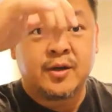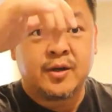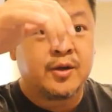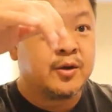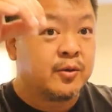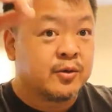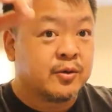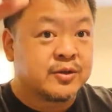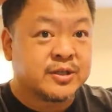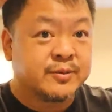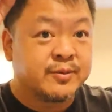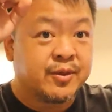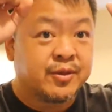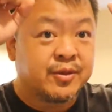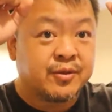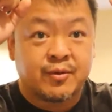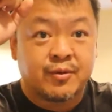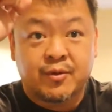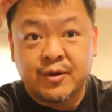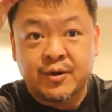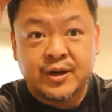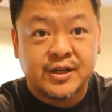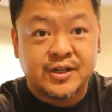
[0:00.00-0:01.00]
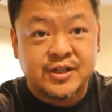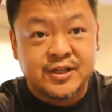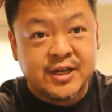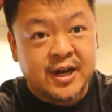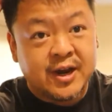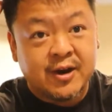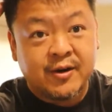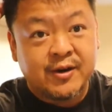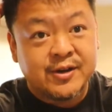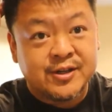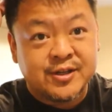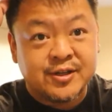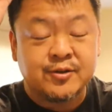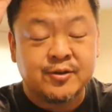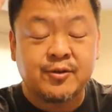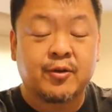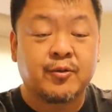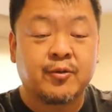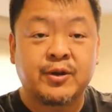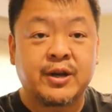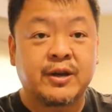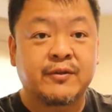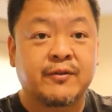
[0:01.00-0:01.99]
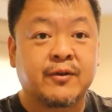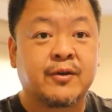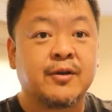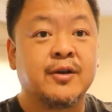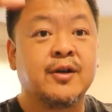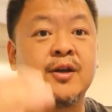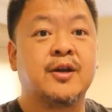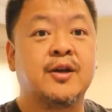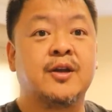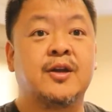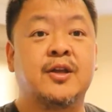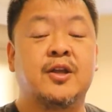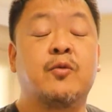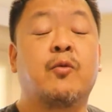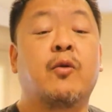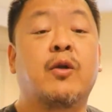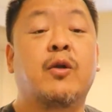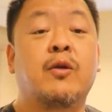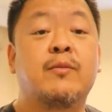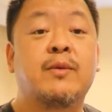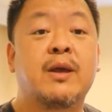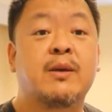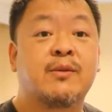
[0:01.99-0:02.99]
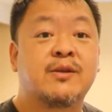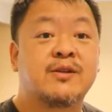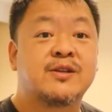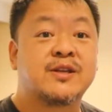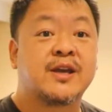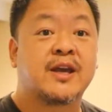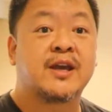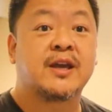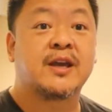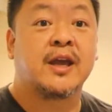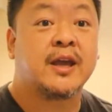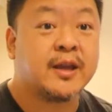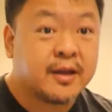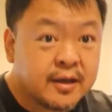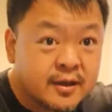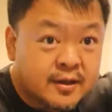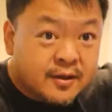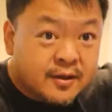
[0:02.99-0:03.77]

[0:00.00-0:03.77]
or someone throwing a chair at you or whatever, you want to be able to say, hey,